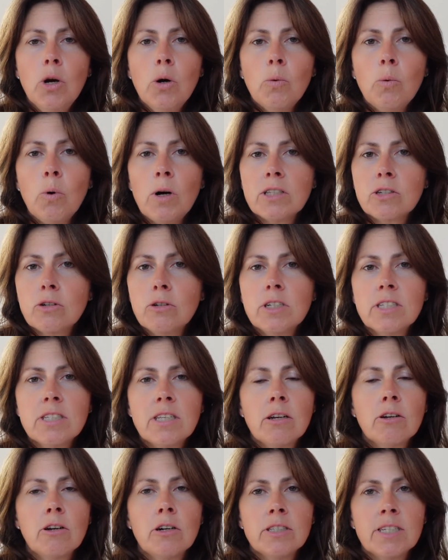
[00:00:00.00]
whilst
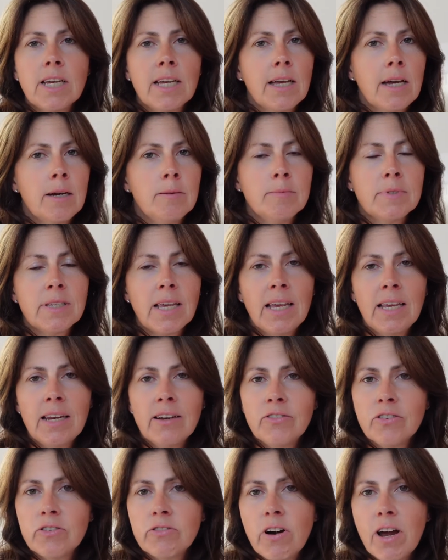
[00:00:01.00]
Cornerstone content comes in a
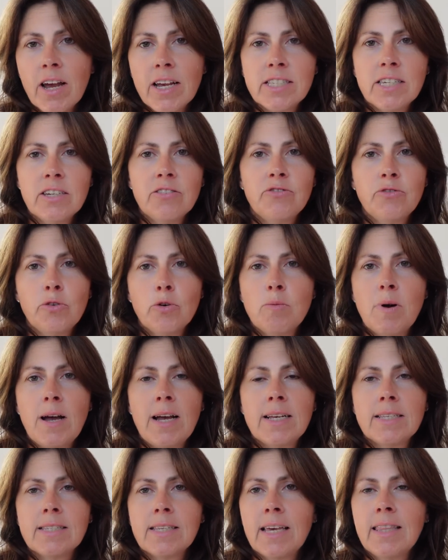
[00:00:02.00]
variety of
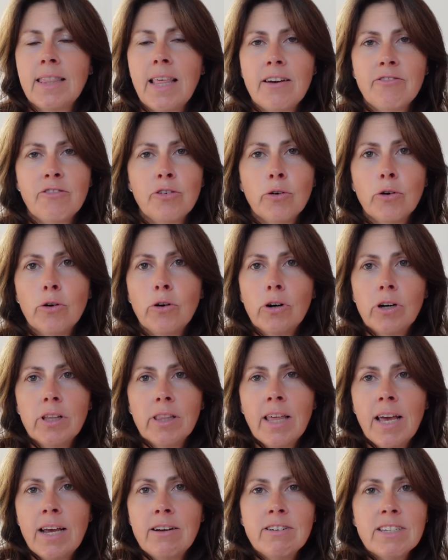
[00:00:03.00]
formats, and therefore
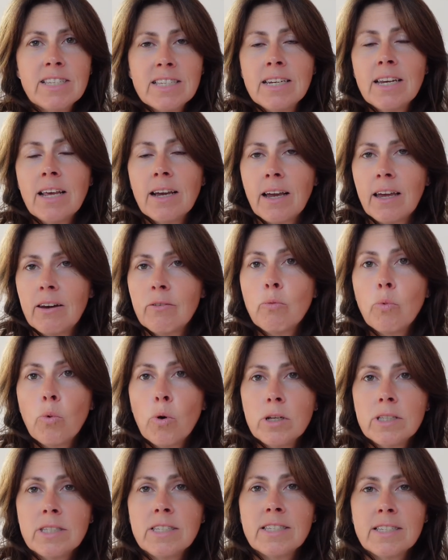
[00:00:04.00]
there isn't a kind of
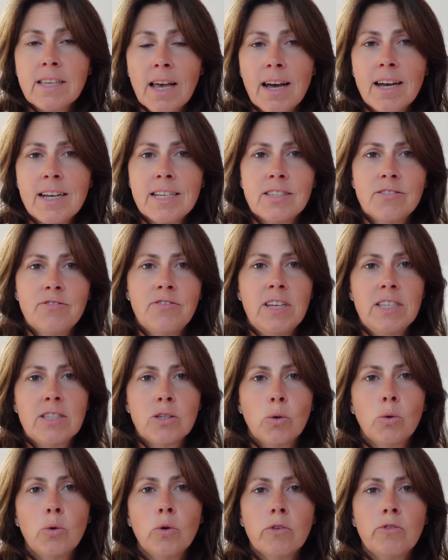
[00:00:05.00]

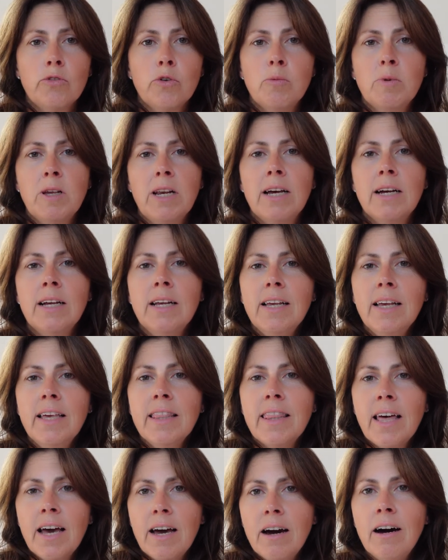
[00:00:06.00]
one-size-fits-all formula,
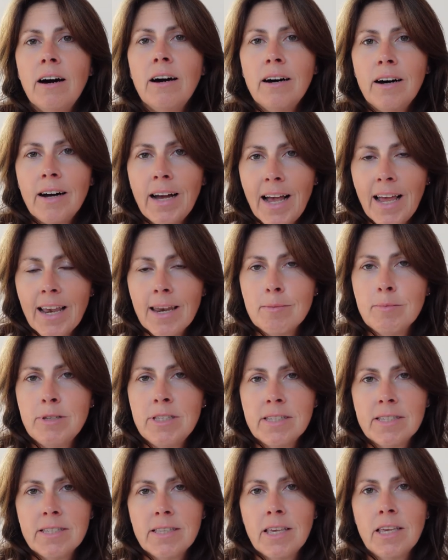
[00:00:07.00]
there are
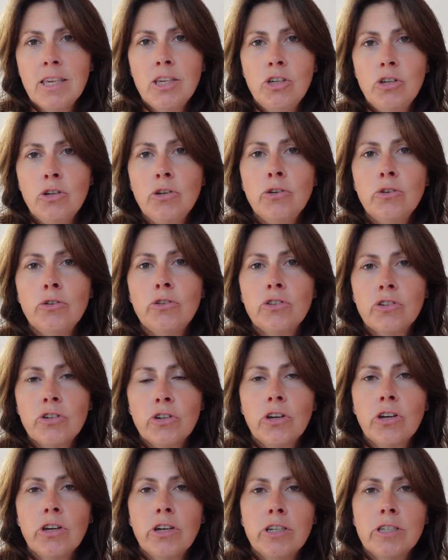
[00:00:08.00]
elements that you
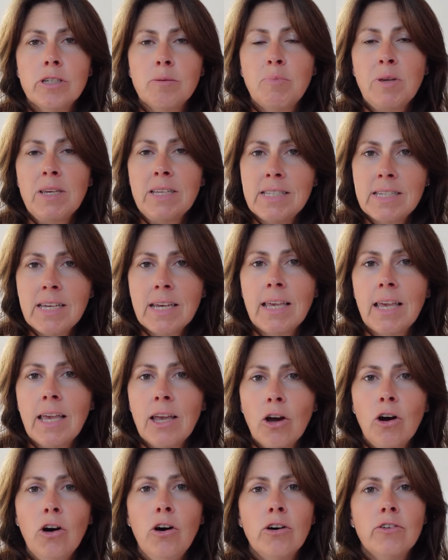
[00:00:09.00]
should be
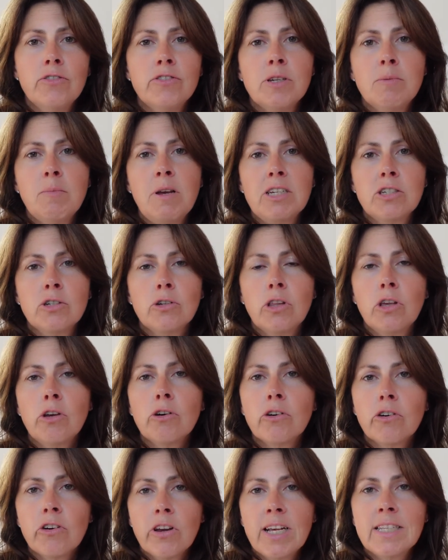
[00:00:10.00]
ticking off to make sure that you're
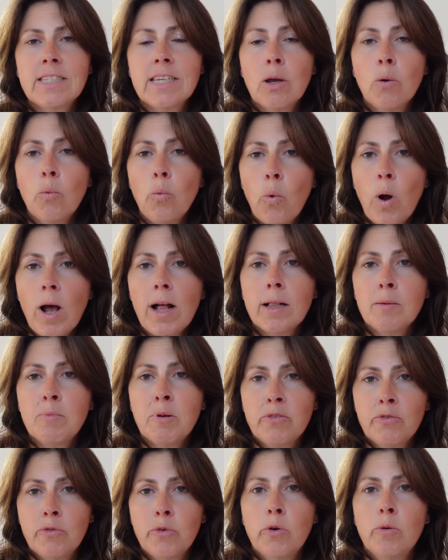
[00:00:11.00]
creating
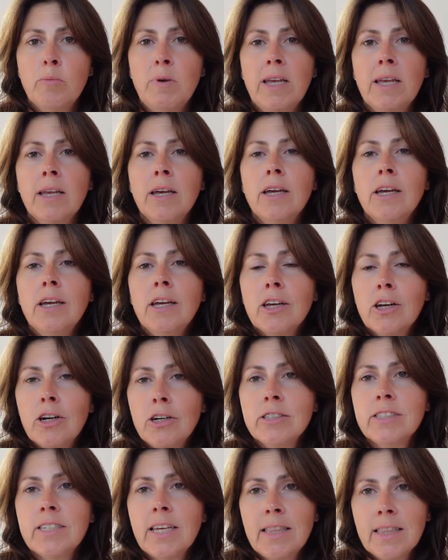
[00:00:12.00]
well-performing
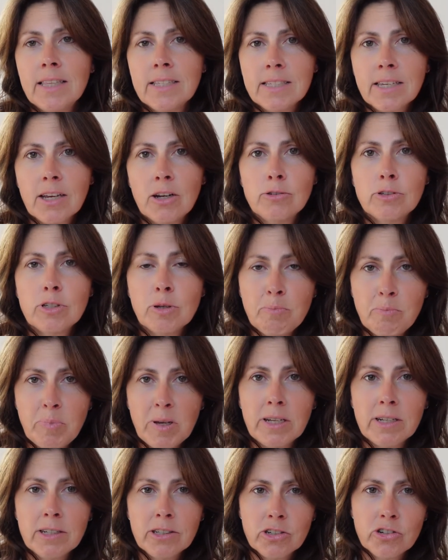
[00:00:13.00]
content that's going to
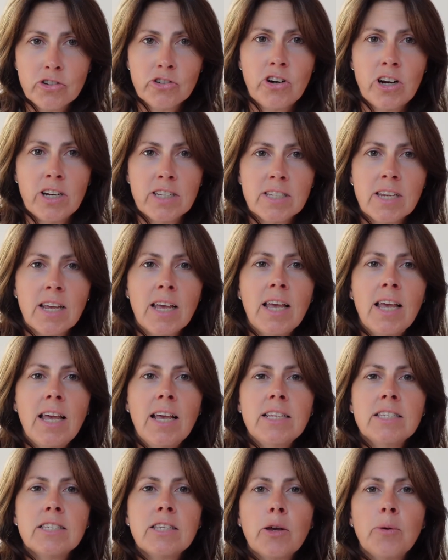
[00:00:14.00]
build trust.
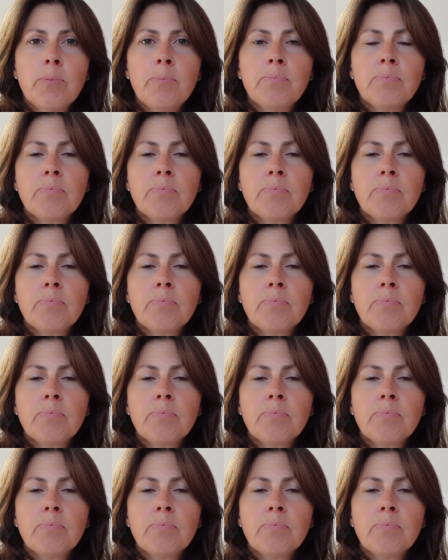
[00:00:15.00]
So